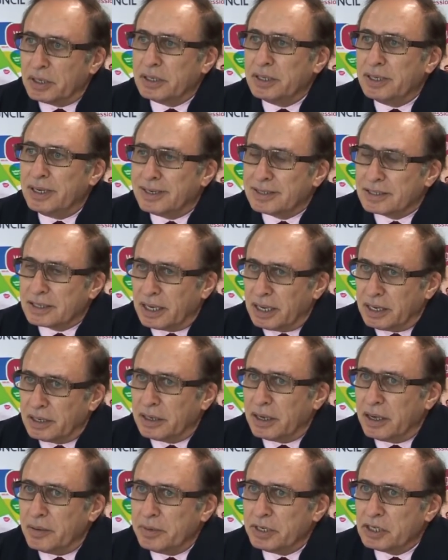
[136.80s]
Yes,
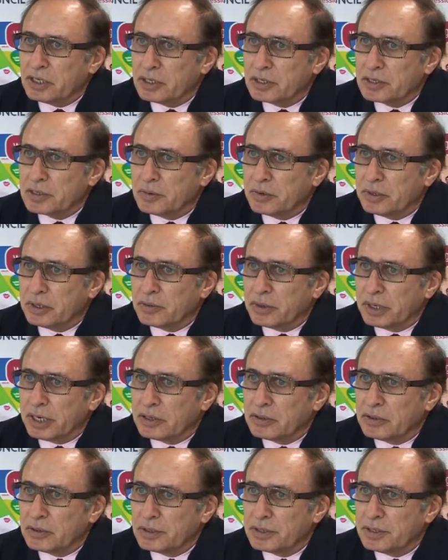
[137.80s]
I mentioned this morning what I
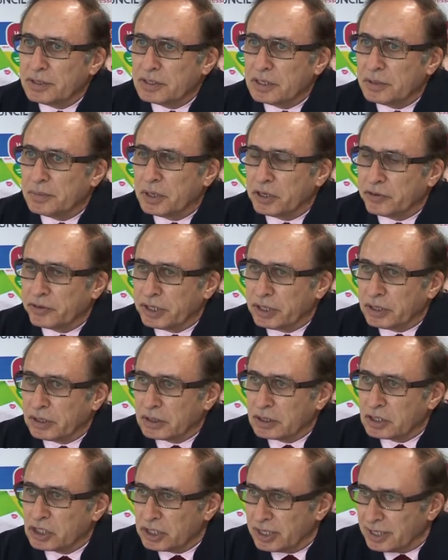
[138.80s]
call disciplinary
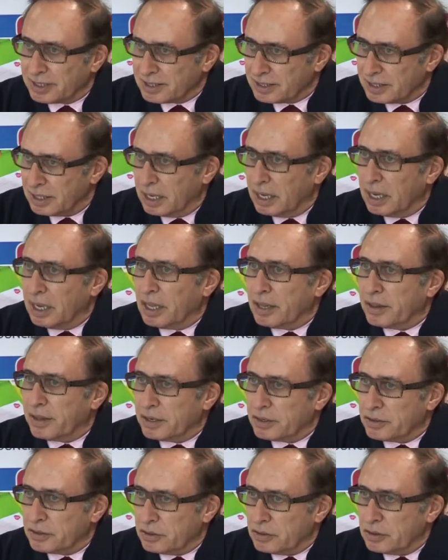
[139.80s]
knowledge. Yes, they
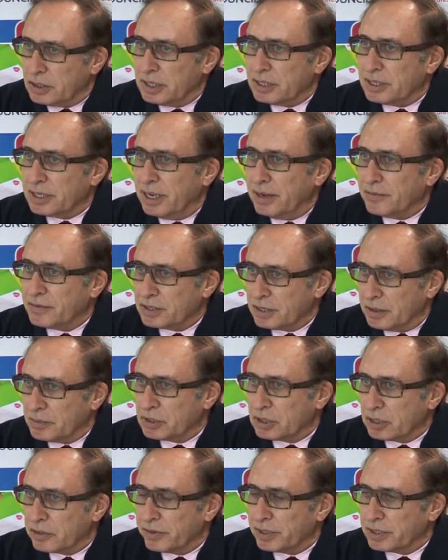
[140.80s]
do need to have some
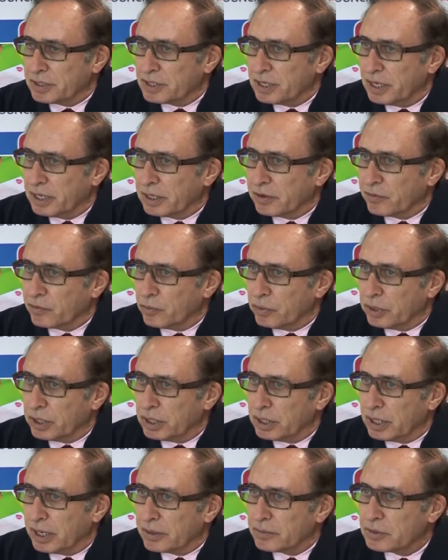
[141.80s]
sort of understanding of
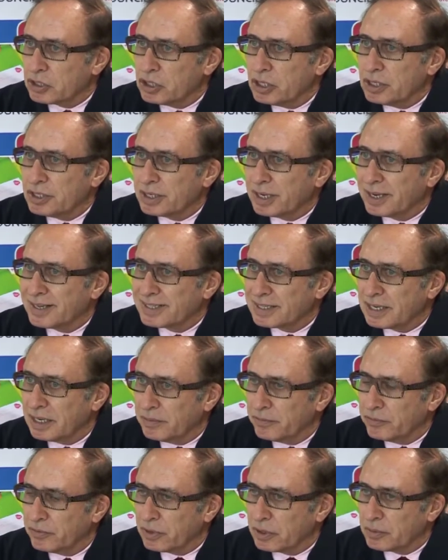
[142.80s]
where language teaching has
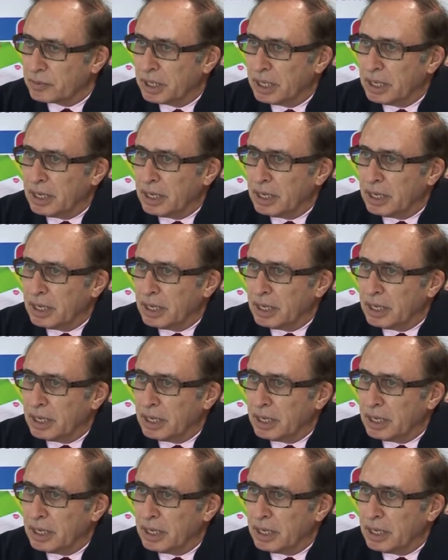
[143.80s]
come from.